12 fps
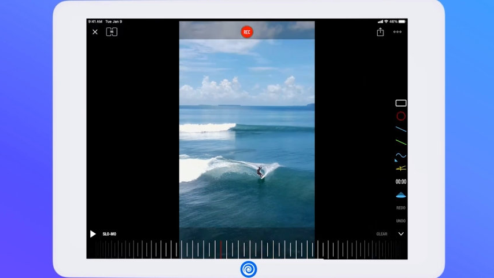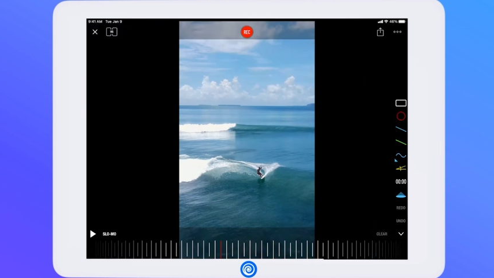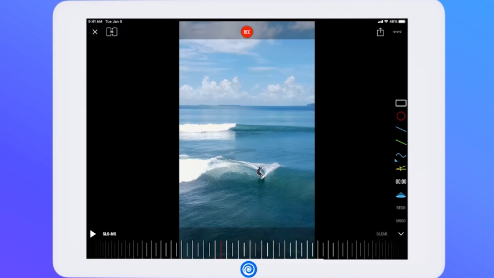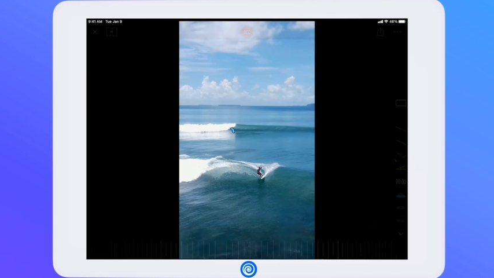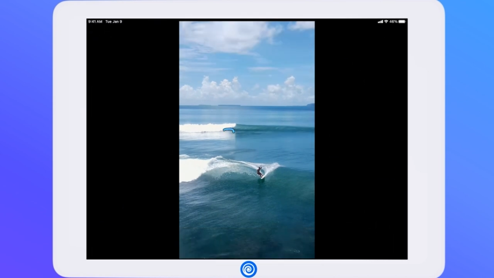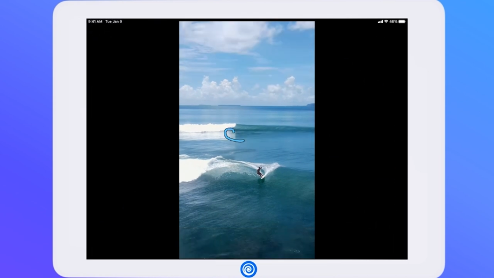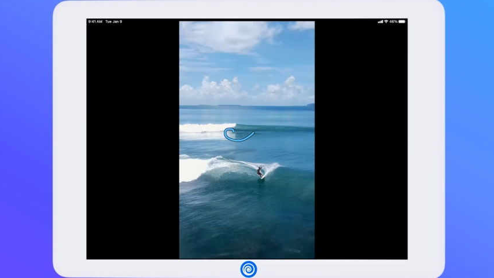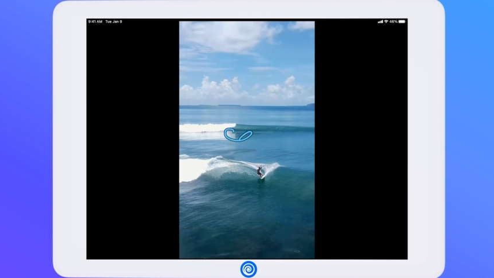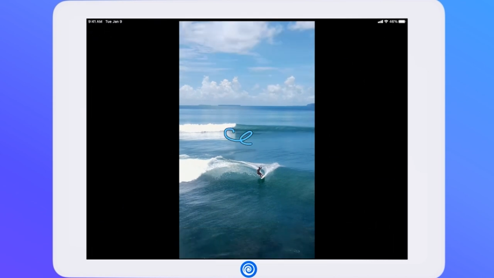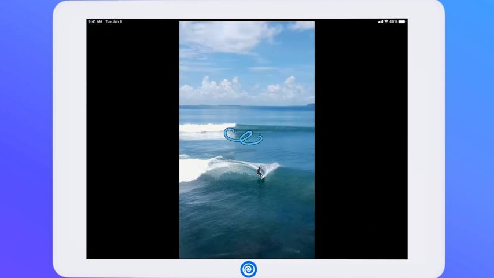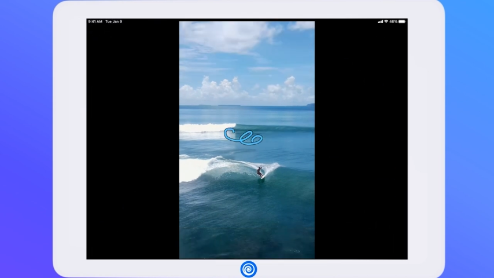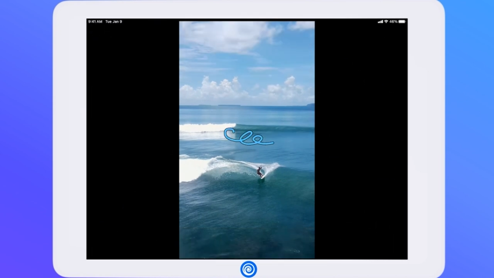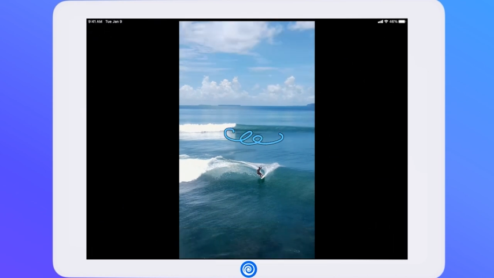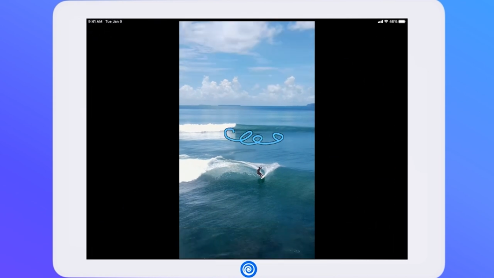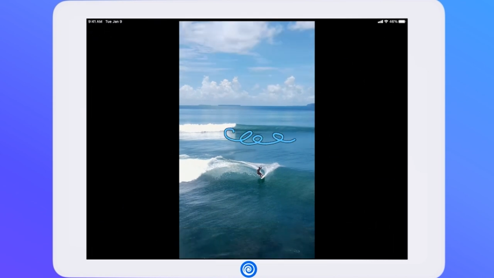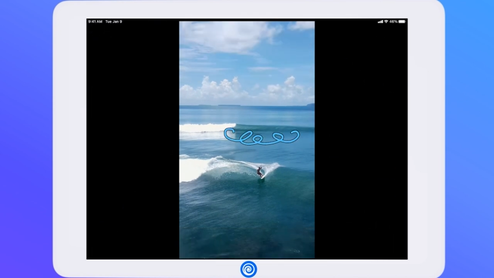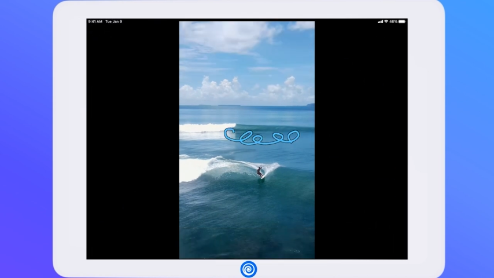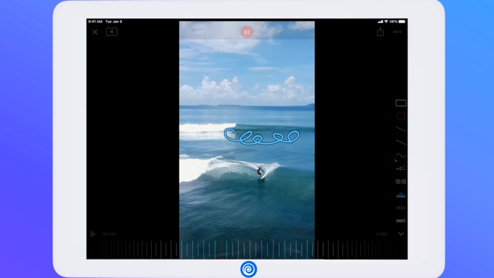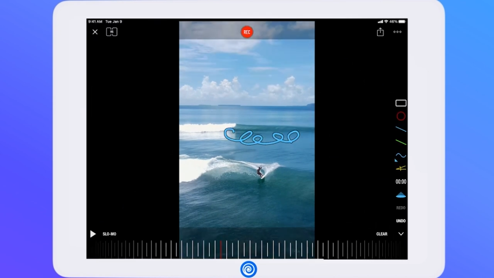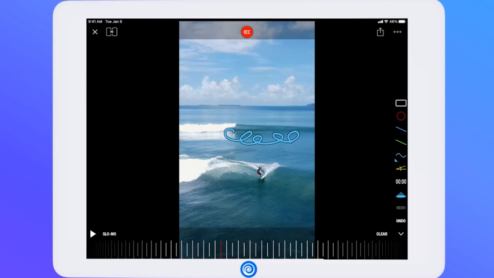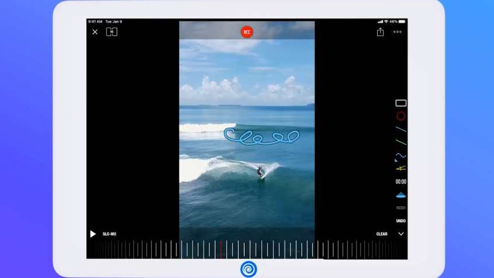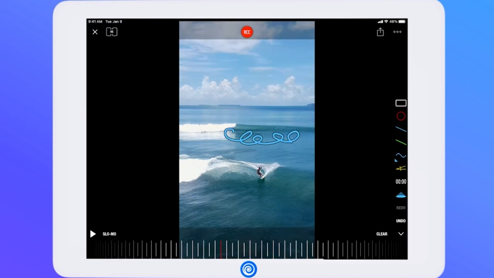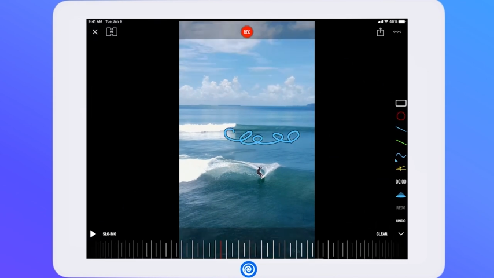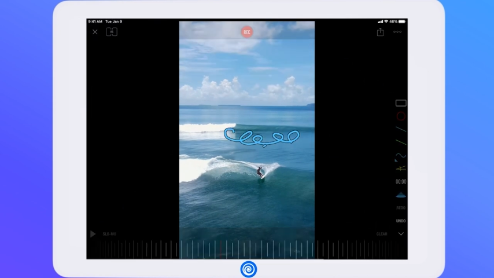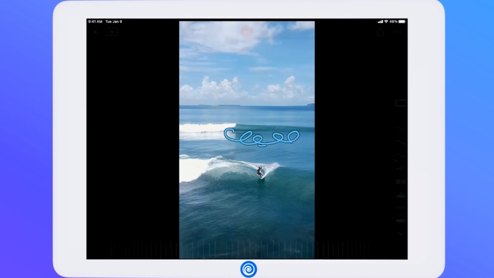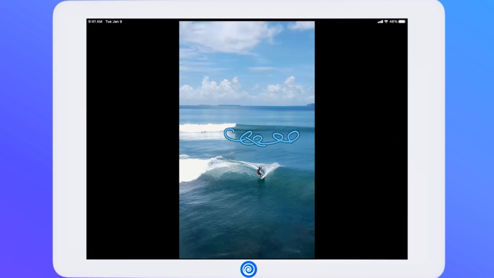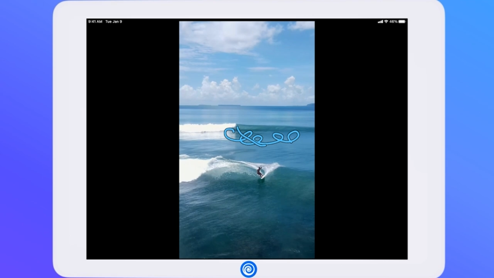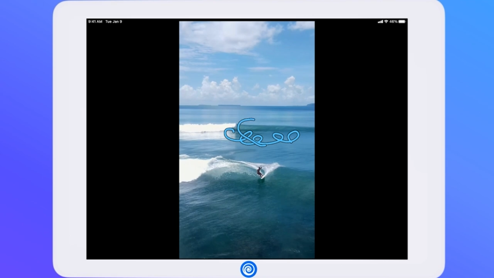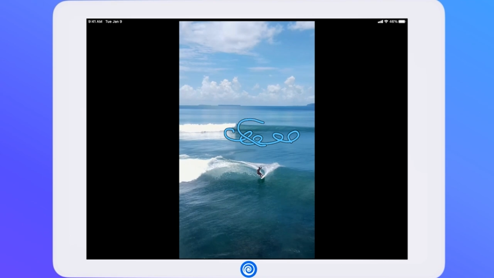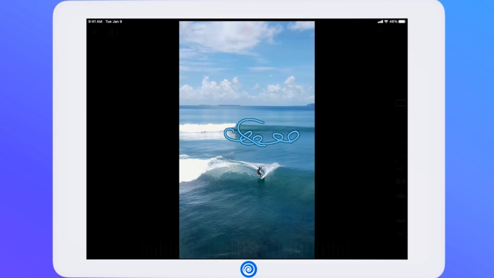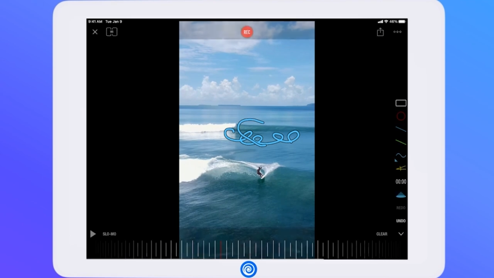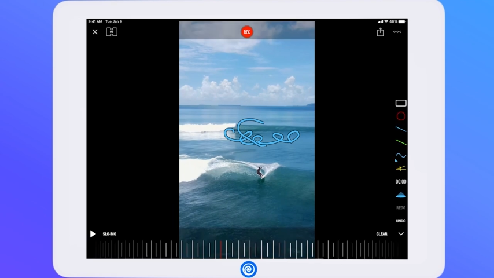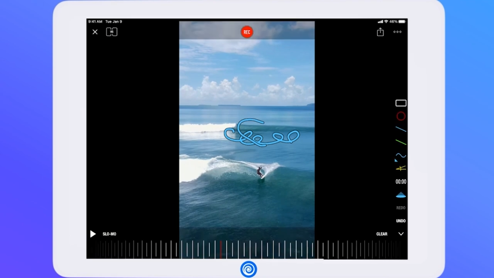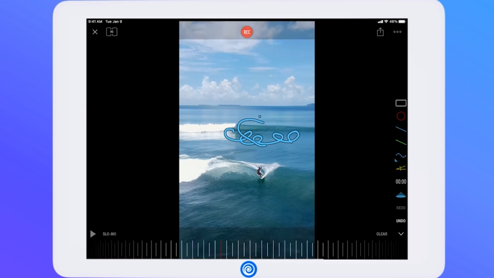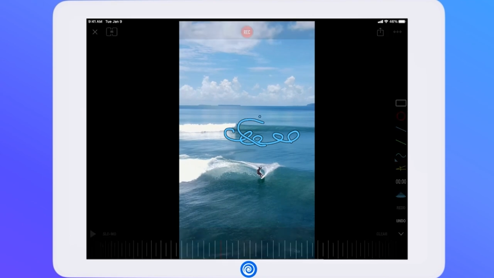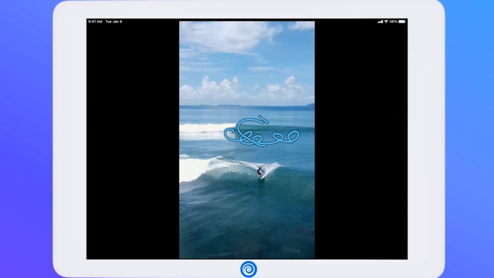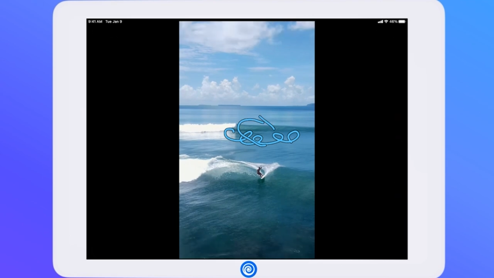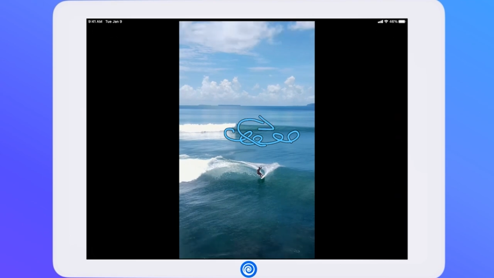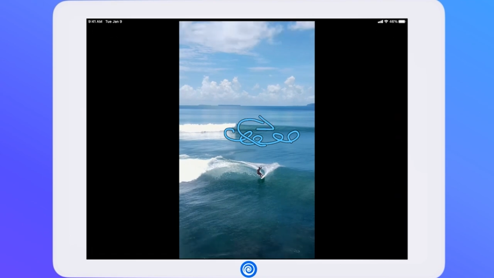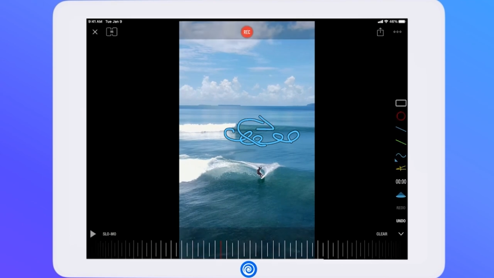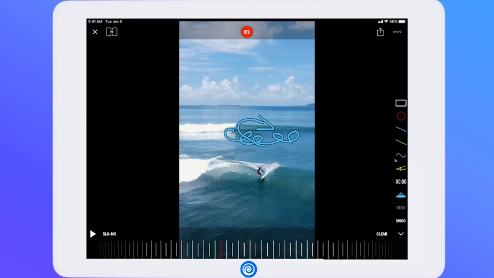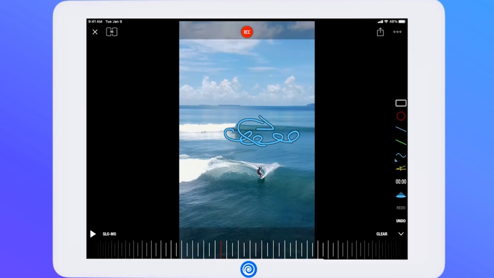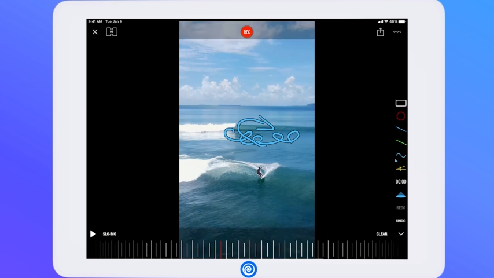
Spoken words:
Nobody's mouth can be seen.